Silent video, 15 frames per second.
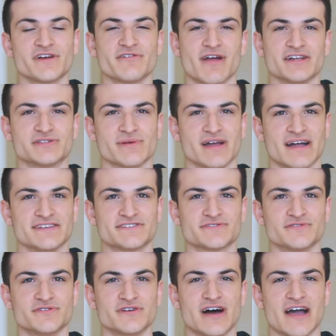I graduate high
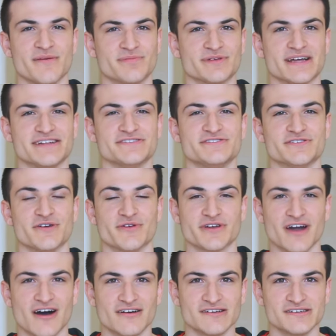school, I plan to go to
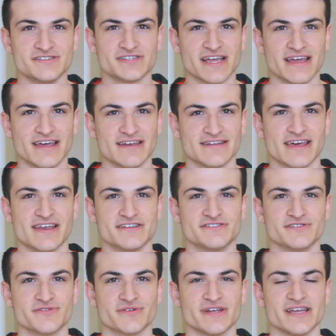college and get a
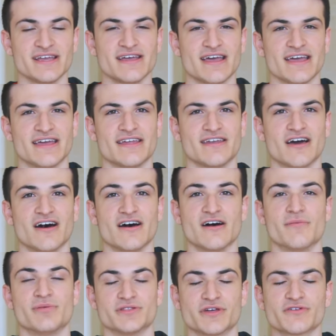degree in
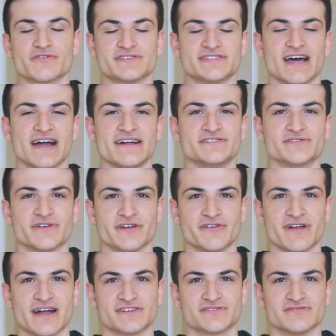political science or
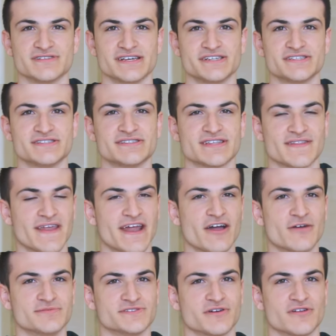international relations, and then I
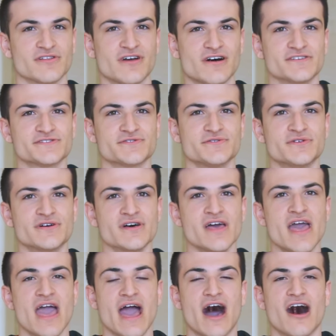hope to go to law school,
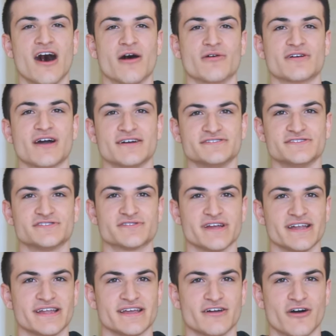
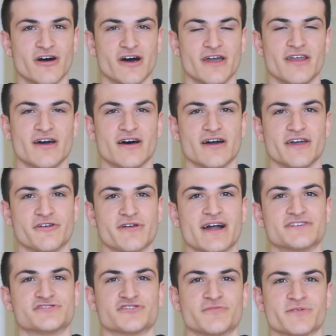concentrating on
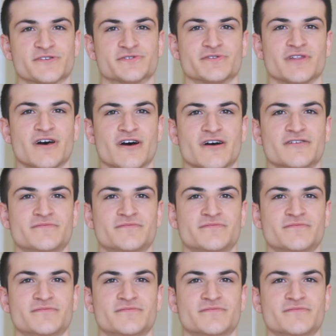international commercial law.